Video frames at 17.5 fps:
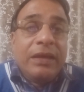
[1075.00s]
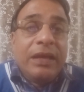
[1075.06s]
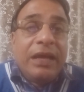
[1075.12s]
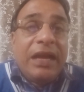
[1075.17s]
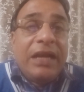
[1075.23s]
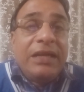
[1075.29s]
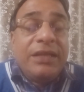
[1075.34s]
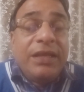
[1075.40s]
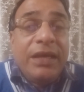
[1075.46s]

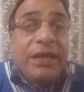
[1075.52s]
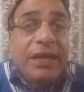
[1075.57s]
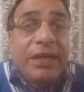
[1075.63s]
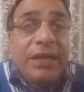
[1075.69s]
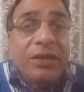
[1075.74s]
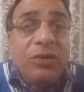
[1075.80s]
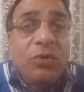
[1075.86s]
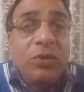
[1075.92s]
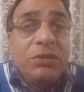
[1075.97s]
and they get
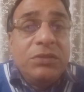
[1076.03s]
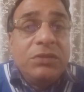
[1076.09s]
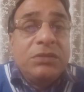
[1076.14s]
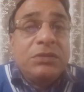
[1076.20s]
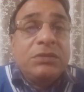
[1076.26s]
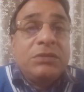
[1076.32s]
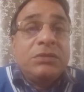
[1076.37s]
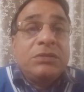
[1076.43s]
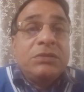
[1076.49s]
a good
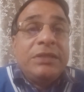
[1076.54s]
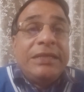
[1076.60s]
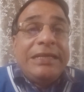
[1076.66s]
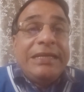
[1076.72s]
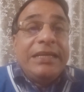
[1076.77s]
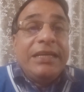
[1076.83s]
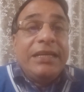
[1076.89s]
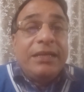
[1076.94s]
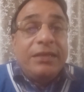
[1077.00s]

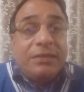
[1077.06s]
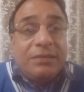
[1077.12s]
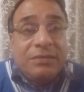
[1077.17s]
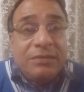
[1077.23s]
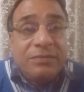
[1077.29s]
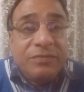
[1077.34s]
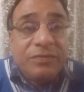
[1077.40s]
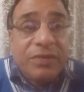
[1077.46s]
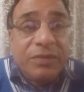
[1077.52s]
yield
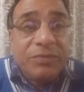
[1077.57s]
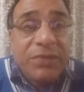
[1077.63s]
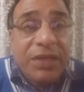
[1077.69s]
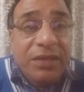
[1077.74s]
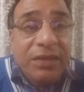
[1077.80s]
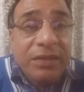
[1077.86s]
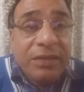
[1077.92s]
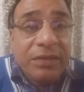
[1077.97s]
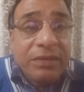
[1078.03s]
from
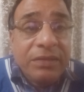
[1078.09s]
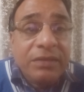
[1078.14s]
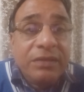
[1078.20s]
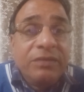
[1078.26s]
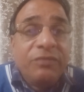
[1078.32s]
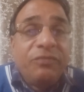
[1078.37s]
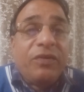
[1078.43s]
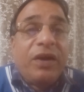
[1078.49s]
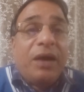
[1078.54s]
that
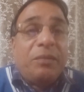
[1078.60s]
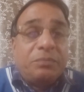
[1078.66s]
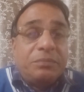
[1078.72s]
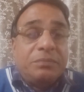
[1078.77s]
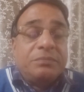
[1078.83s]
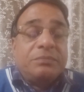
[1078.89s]
farm.